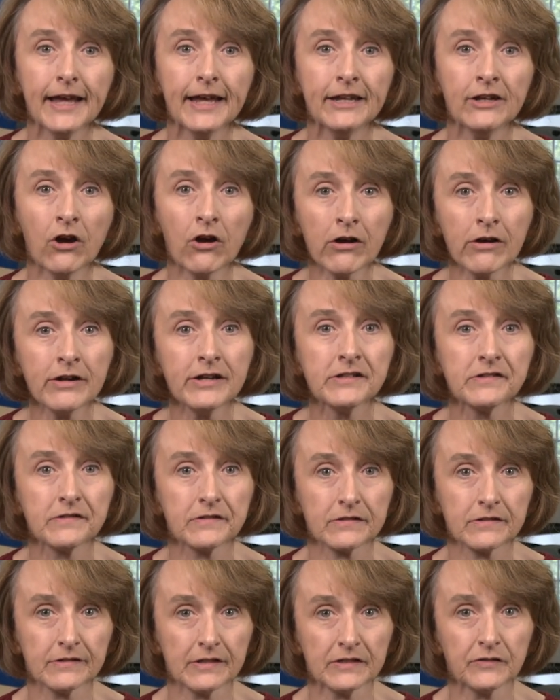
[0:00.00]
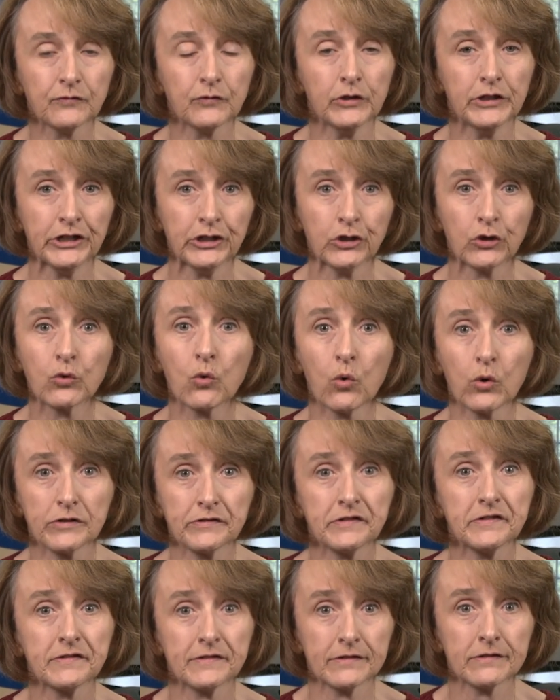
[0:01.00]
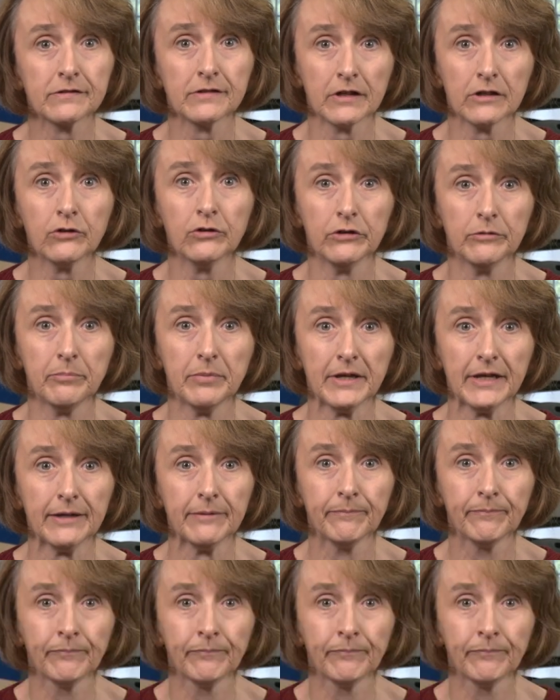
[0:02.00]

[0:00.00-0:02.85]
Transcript: and aren't as successful in your courses as they could be.